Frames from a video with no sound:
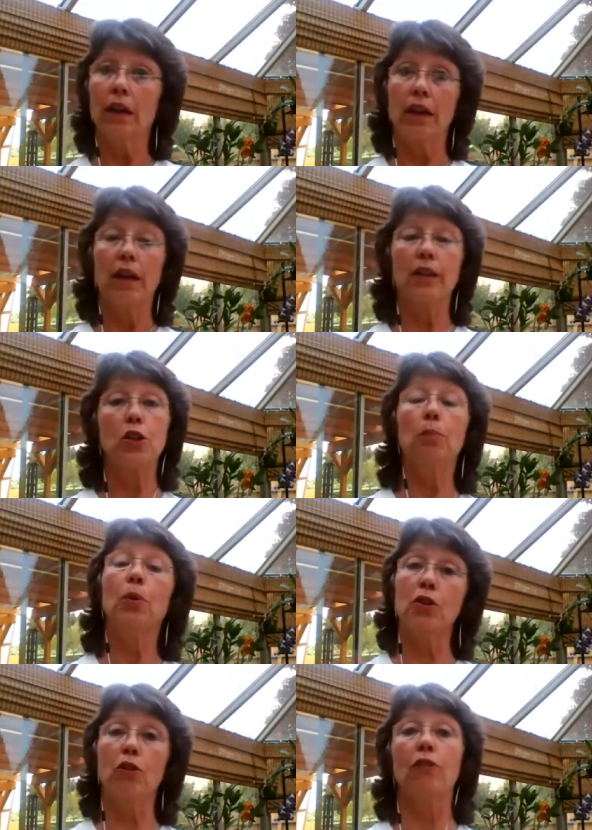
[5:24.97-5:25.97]
to put
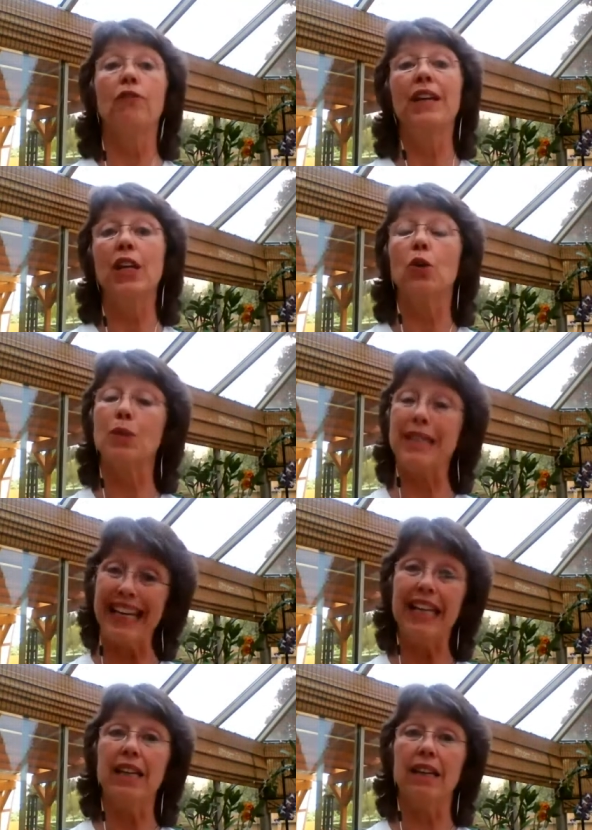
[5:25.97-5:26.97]
your videos
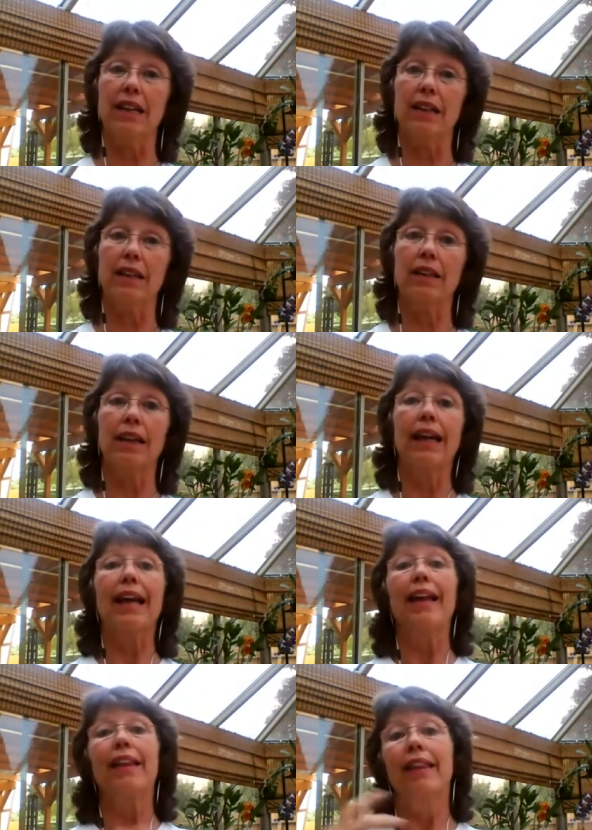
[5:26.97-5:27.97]
in,
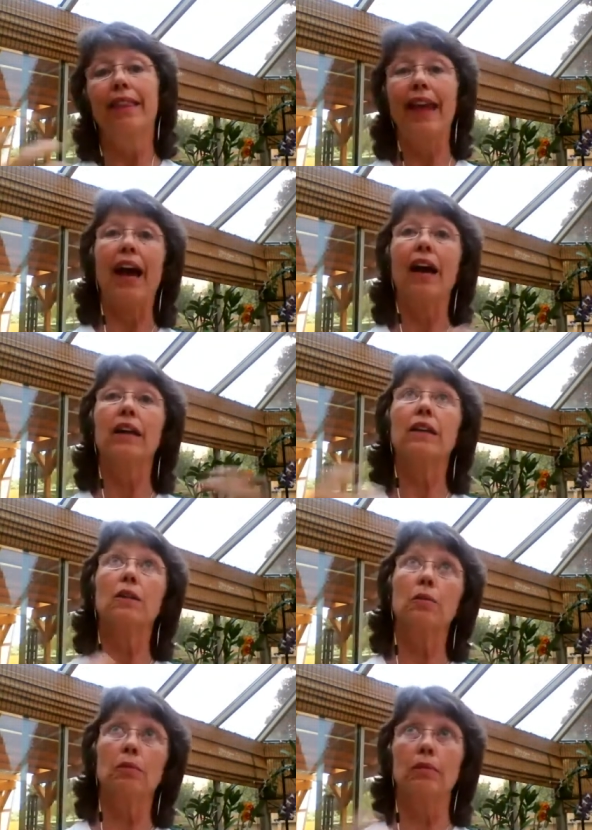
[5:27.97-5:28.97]
that
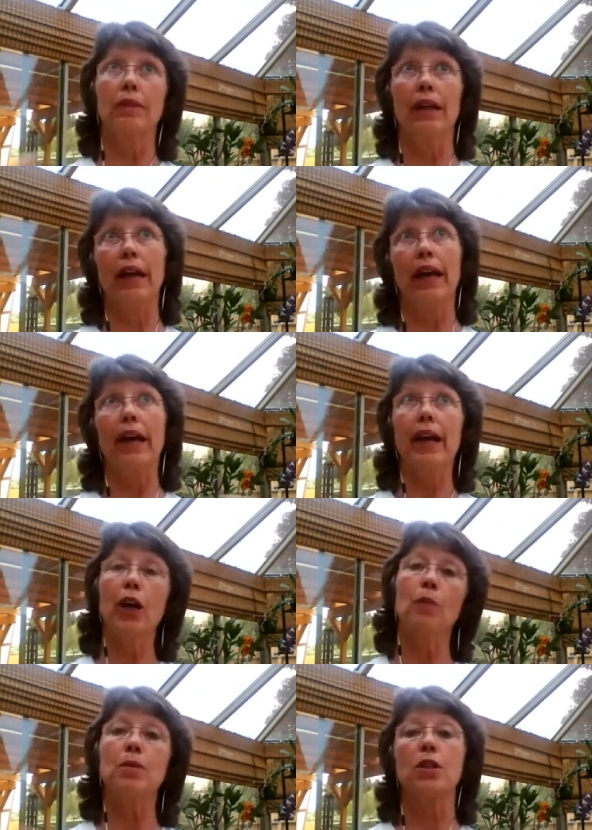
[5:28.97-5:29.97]

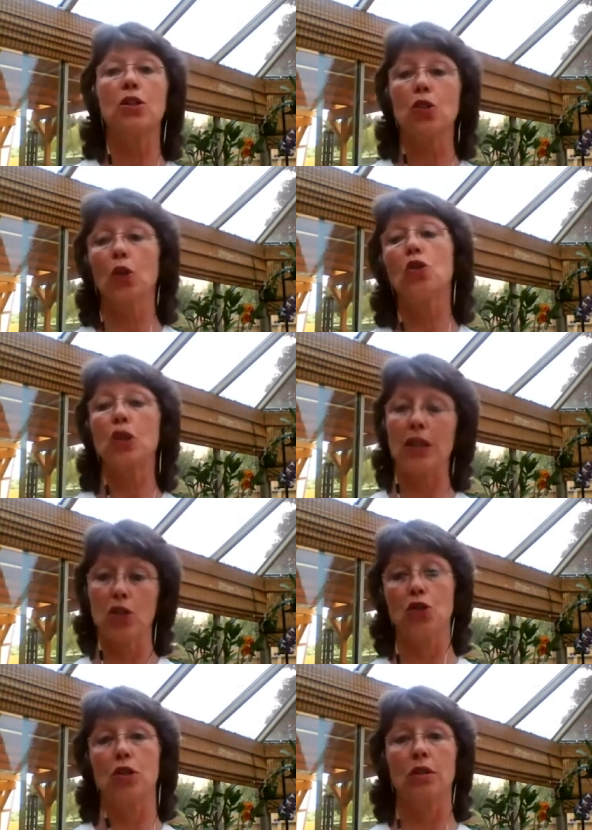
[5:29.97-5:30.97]
helps the search
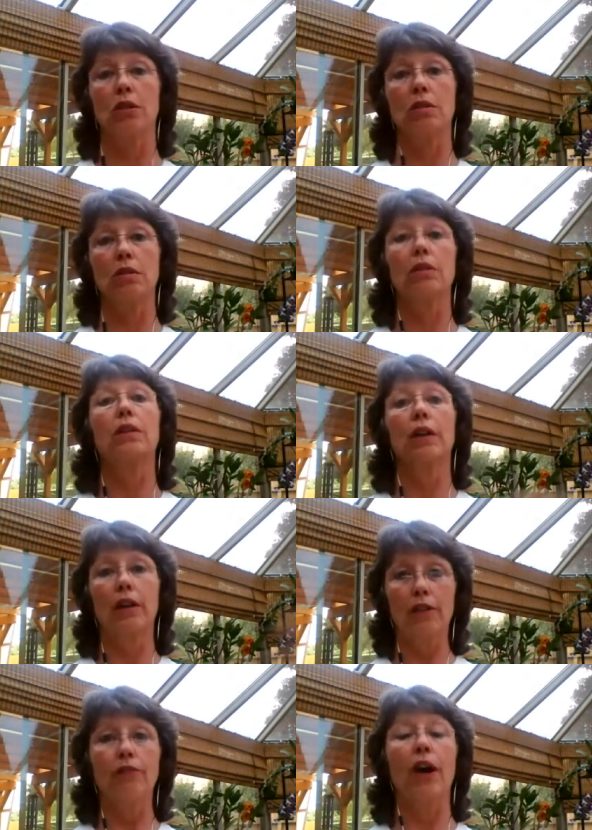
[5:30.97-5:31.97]
engines
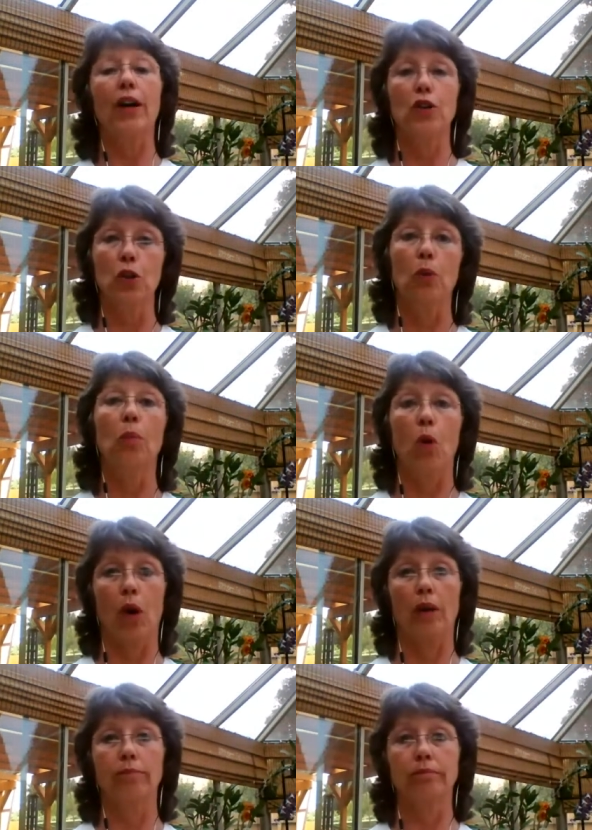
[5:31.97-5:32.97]
find you more.
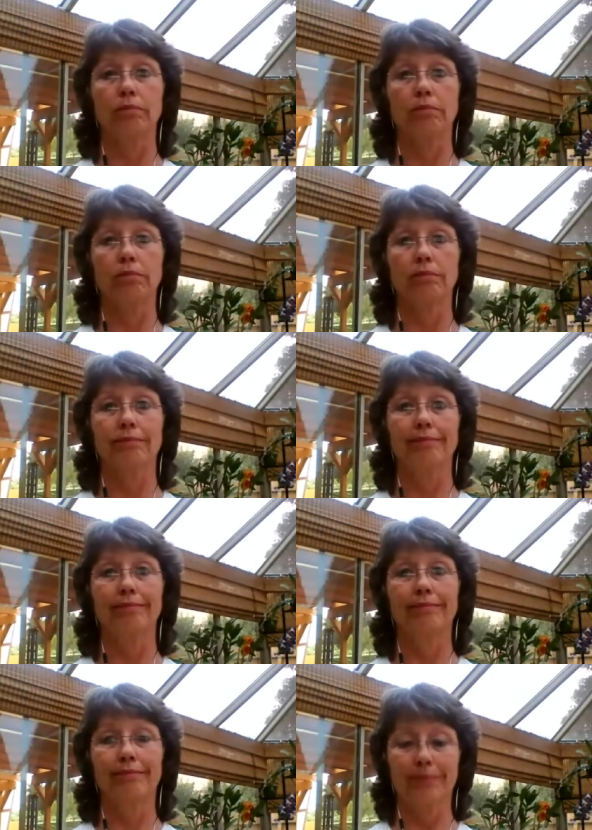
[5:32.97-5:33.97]

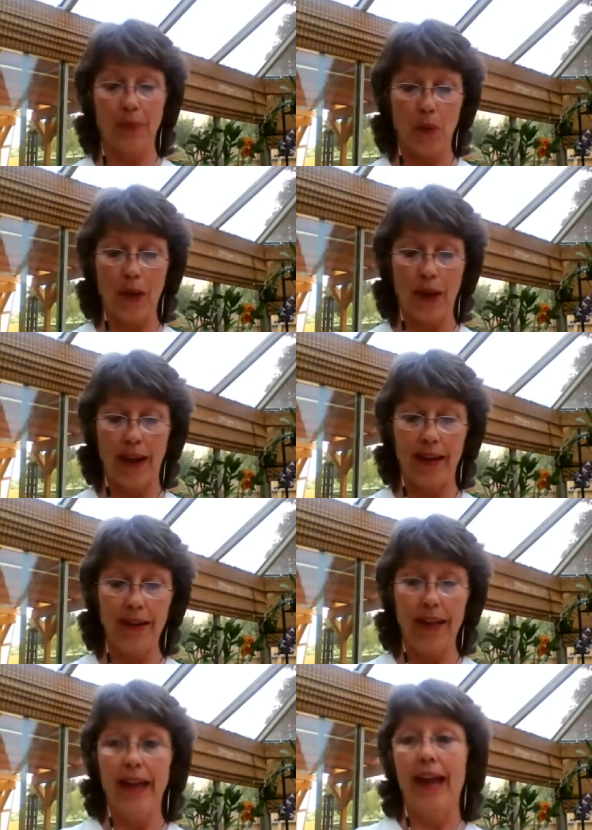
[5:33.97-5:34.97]
Okay?
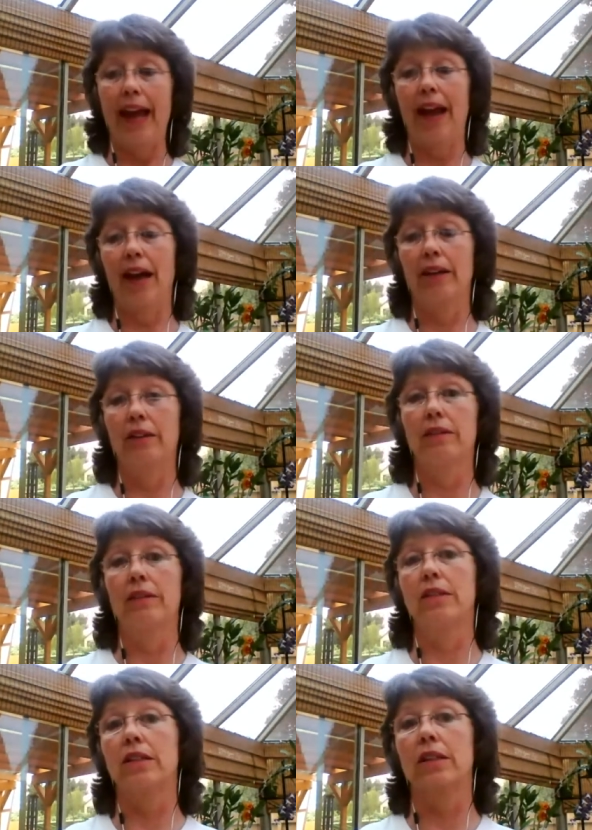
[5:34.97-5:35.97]
And
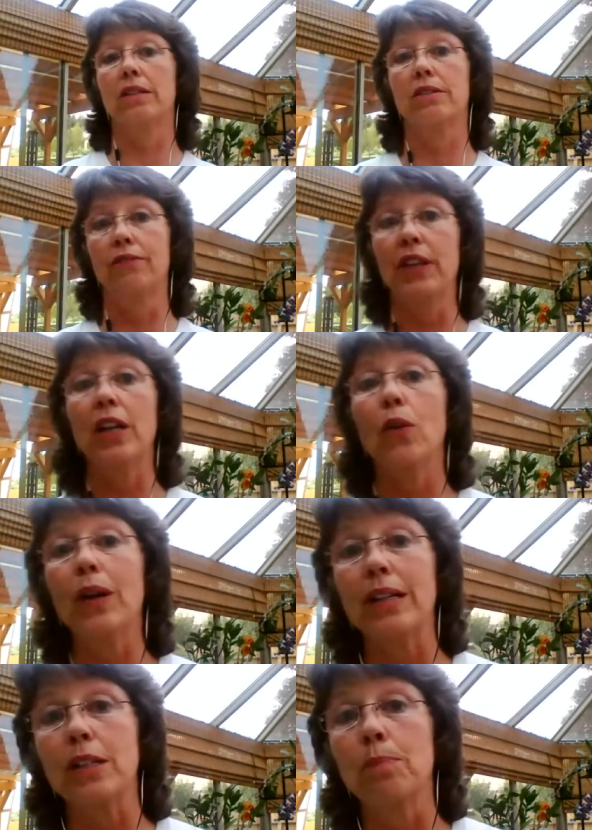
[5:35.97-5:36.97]
since video
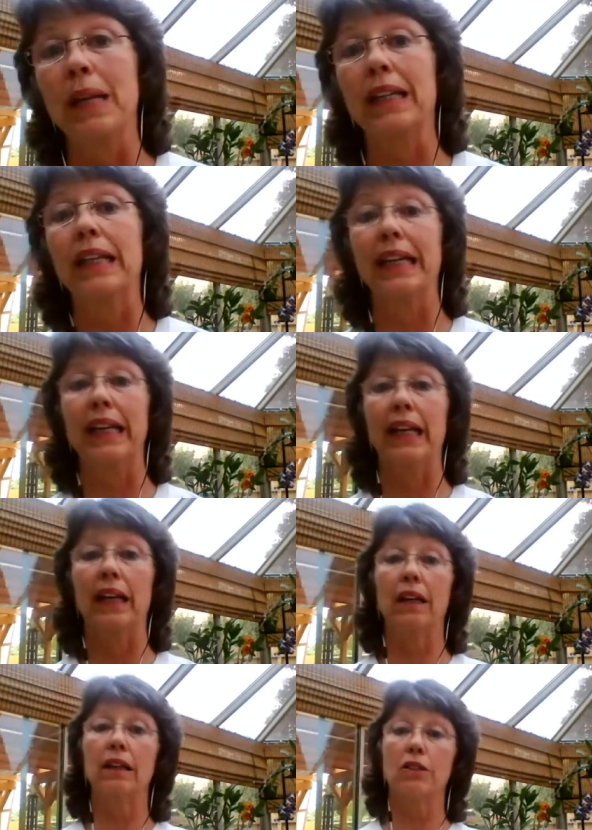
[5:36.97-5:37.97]
has been
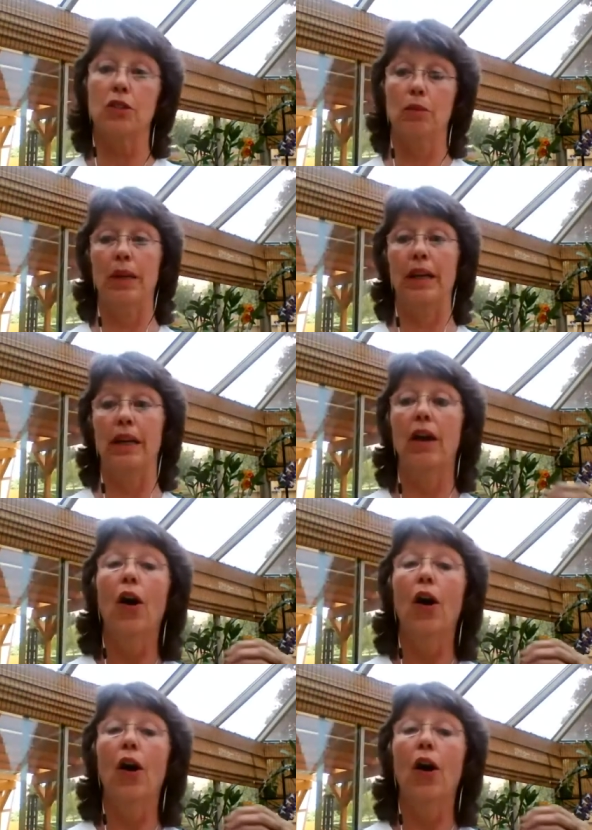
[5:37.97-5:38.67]
getting to be